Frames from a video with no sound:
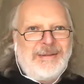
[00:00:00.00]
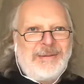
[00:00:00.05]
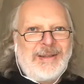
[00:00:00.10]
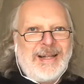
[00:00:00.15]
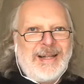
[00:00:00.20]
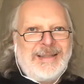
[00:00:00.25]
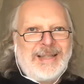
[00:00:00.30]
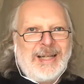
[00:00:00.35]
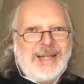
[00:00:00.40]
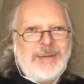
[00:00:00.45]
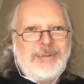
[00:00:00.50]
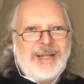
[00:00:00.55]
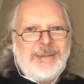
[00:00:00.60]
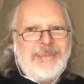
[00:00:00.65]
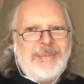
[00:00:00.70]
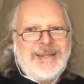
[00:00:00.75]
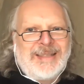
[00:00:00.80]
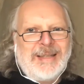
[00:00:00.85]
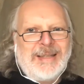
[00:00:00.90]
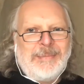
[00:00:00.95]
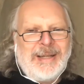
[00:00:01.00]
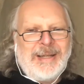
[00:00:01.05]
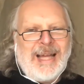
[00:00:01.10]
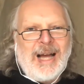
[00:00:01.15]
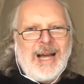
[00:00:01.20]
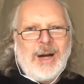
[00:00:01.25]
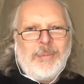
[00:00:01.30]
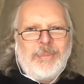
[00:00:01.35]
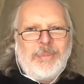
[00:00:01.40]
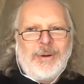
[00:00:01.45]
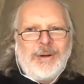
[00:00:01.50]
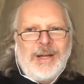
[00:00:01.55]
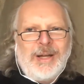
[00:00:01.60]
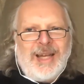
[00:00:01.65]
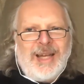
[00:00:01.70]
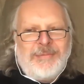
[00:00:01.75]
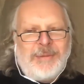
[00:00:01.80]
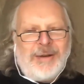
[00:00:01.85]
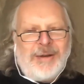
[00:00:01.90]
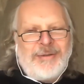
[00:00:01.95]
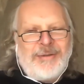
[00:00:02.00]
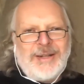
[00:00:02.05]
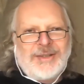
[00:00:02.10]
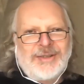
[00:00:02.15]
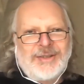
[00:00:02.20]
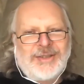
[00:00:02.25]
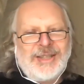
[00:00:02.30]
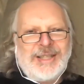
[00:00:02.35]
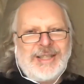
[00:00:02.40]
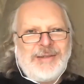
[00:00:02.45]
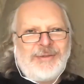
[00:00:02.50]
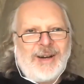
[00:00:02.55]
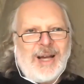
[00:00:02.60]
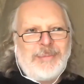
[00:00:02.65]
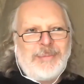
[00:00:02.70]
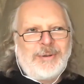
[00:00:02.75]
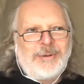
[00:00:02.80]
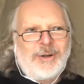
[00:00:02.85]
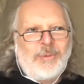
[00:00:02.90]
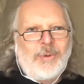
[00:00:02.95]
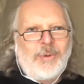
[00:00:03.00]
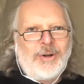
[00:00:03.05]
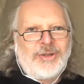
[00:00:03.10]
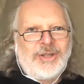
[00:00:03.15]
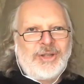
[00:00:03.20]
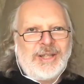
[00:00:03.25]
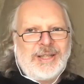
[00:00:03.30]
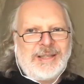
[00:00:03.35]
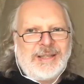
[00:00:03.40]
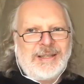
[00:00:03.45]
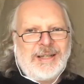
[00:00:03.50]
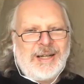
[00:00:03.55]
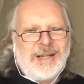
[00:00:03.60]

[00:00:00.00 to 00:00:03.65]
whether they're deliberately missing me out. But if my friends at City Fibre are watching,